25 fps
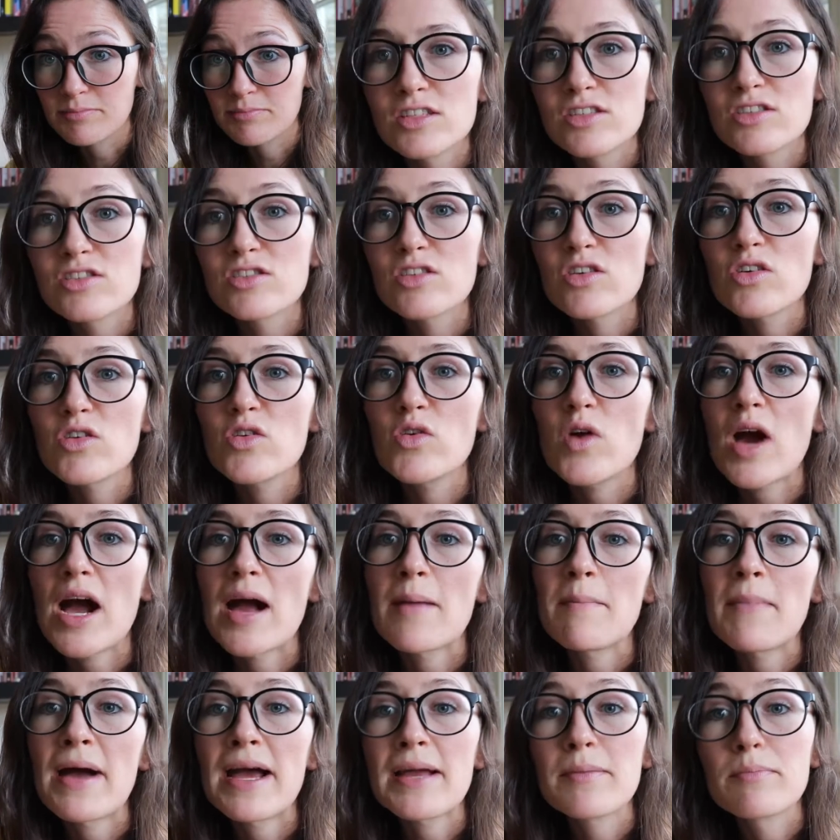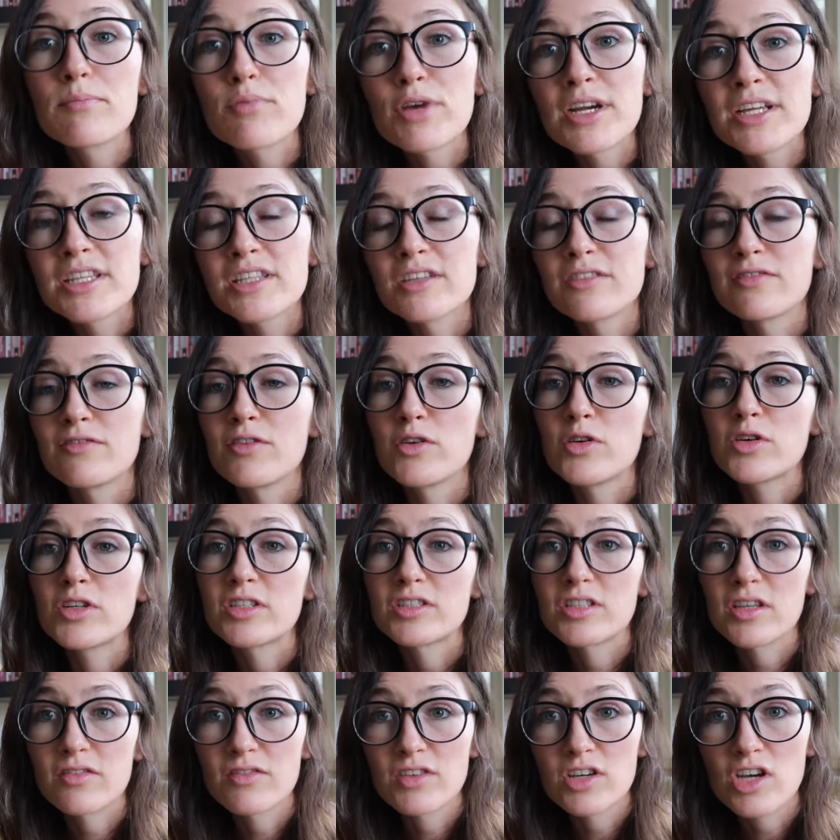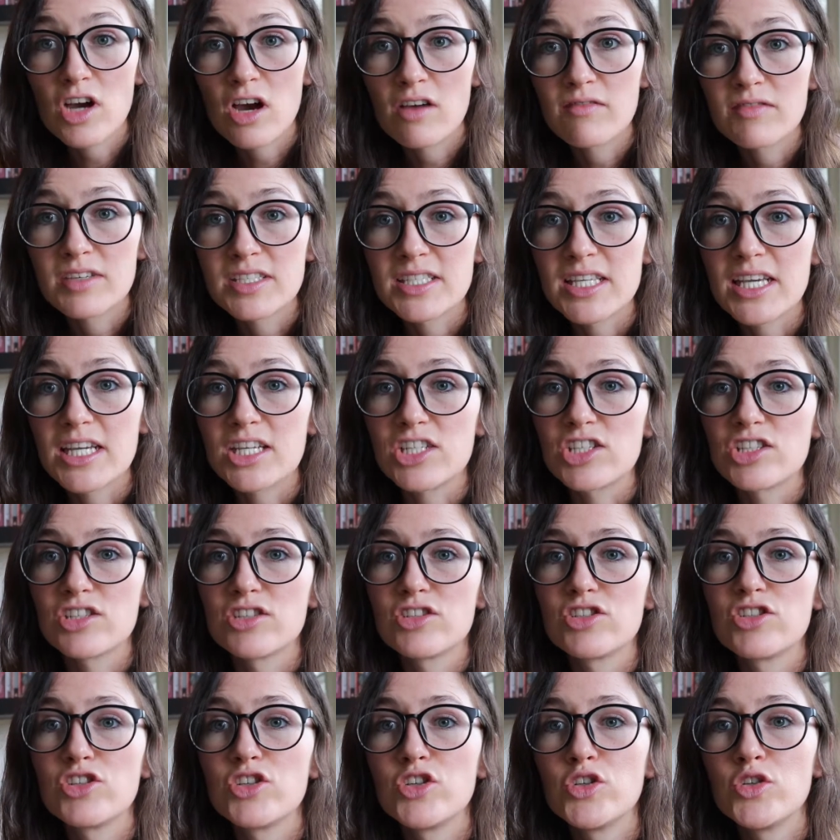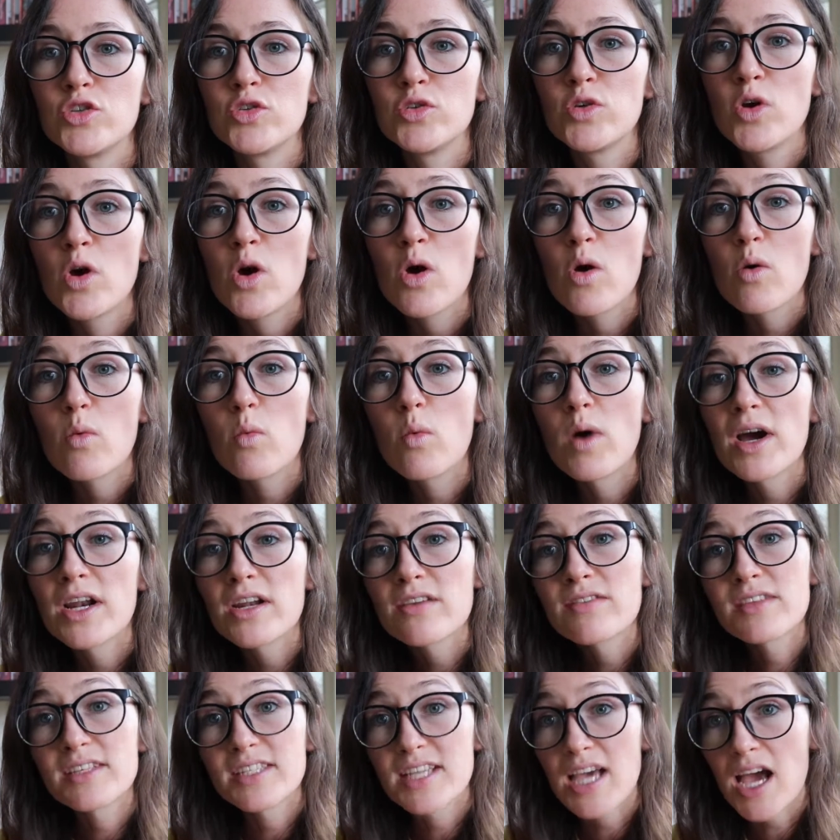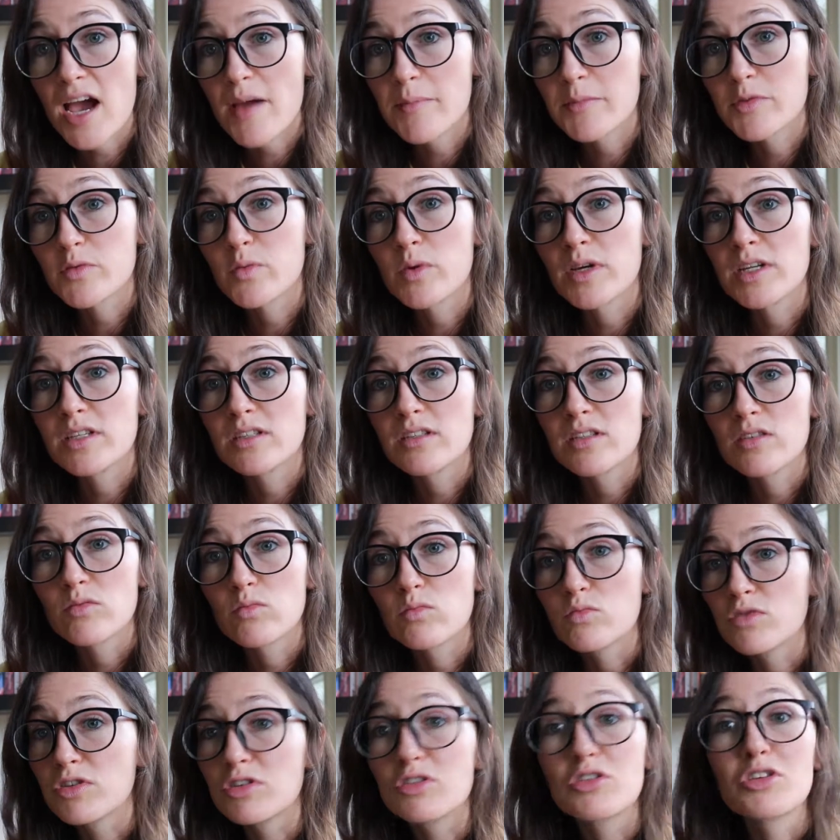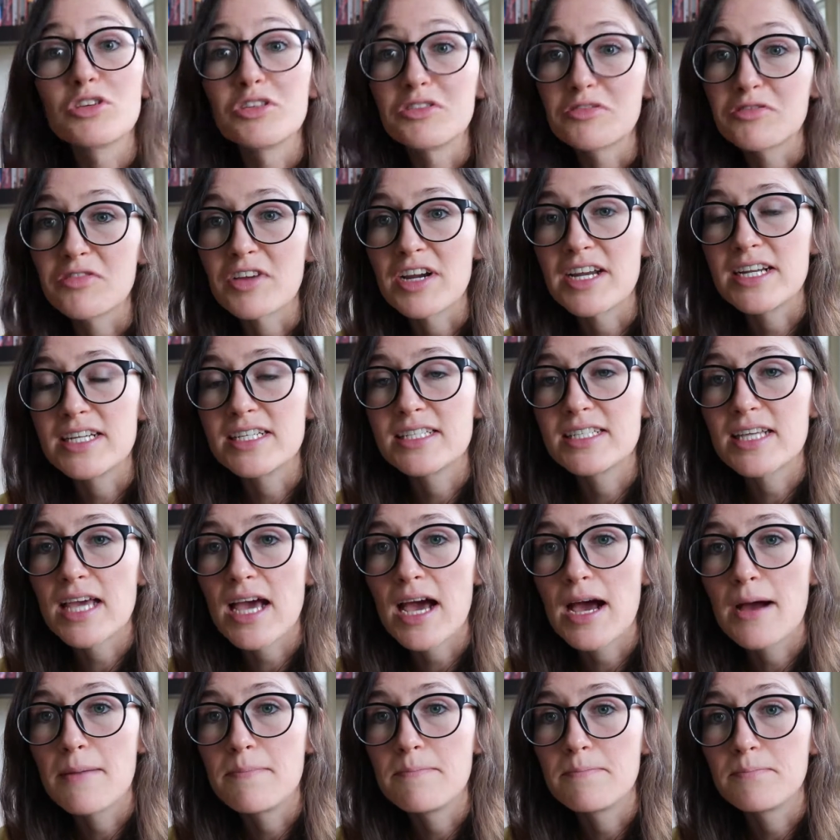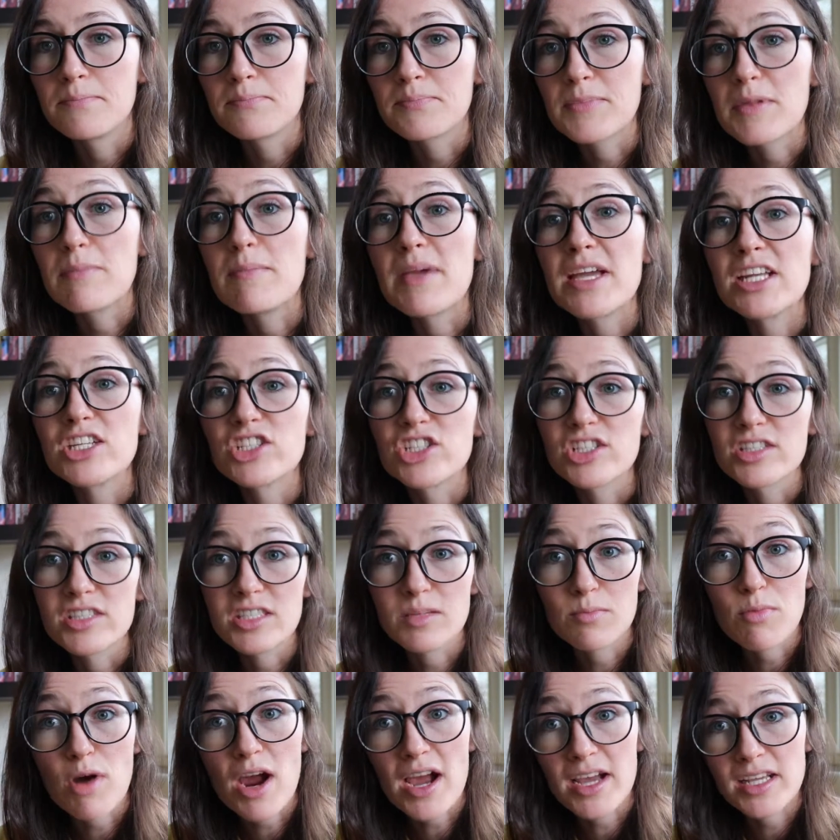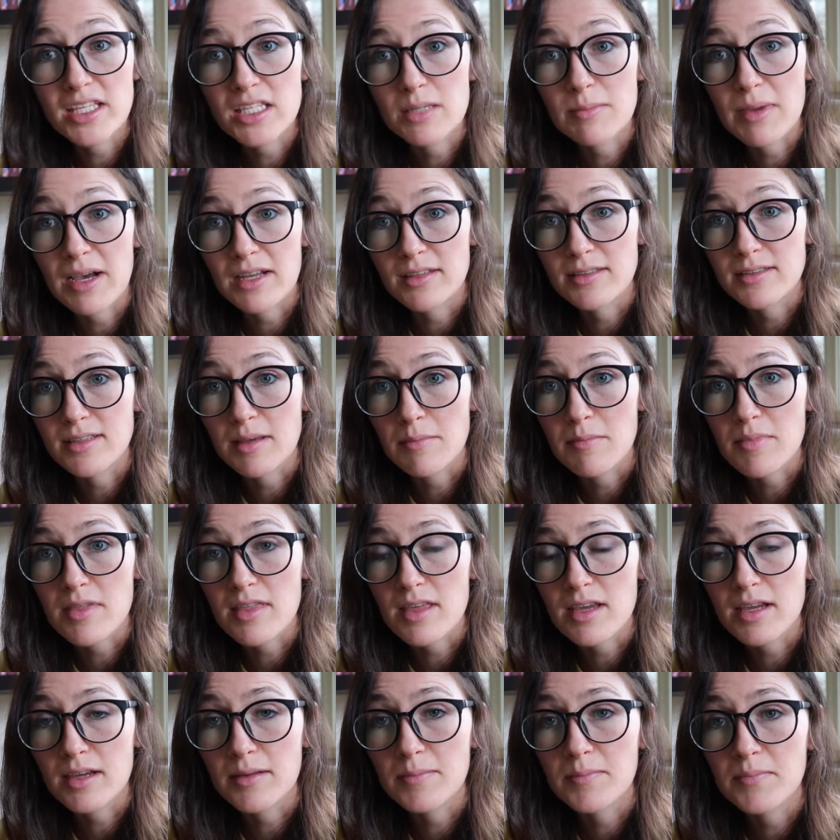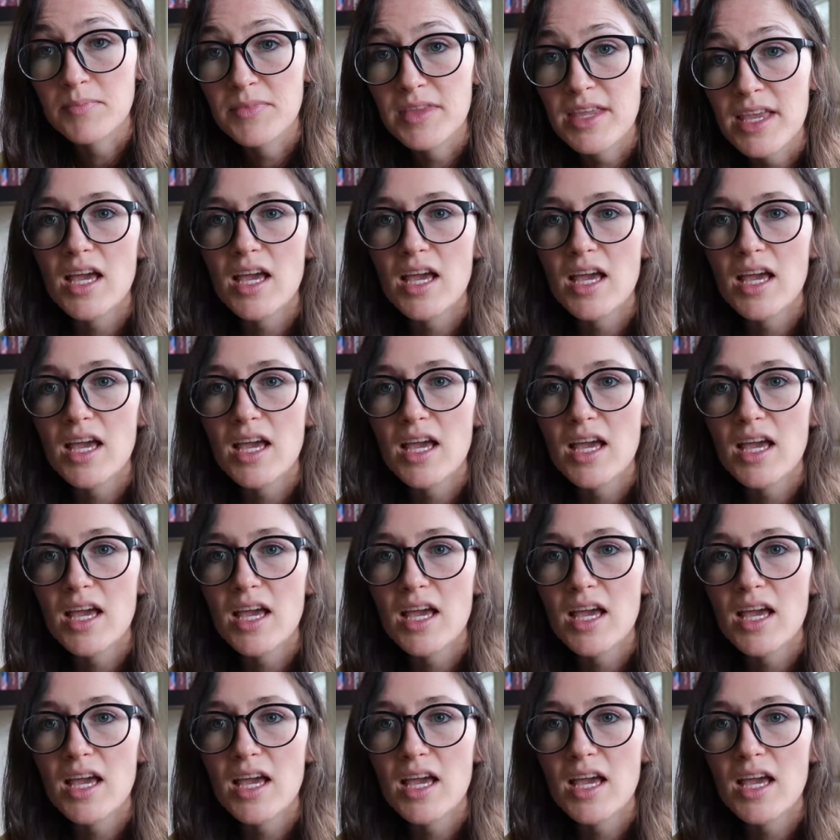So I might bring the focus of the conversation to one of the times when the girlfriend mentions the price about something.